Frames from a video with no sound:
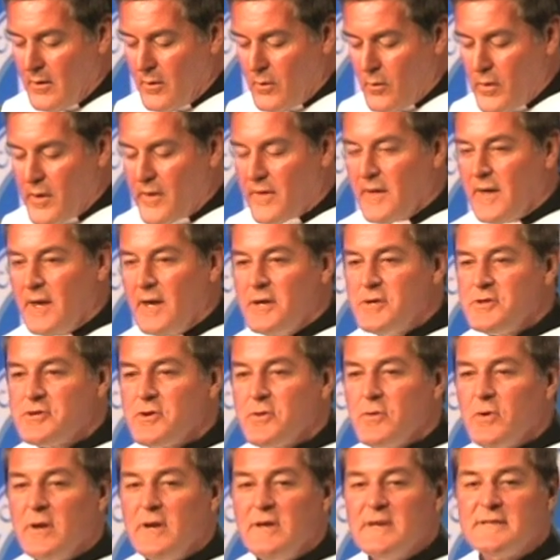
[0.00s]
with
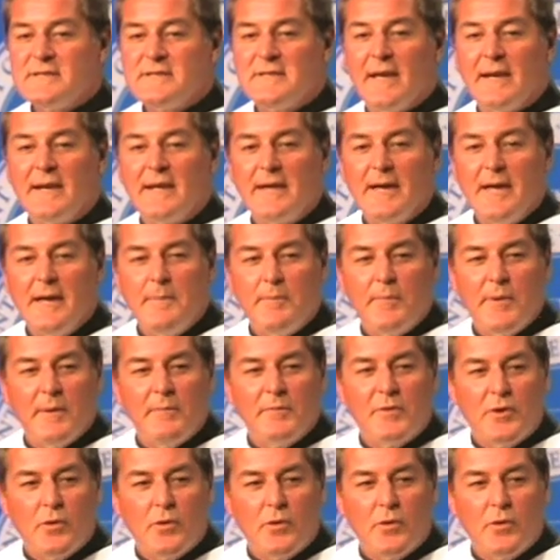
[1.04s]
injuries that keep him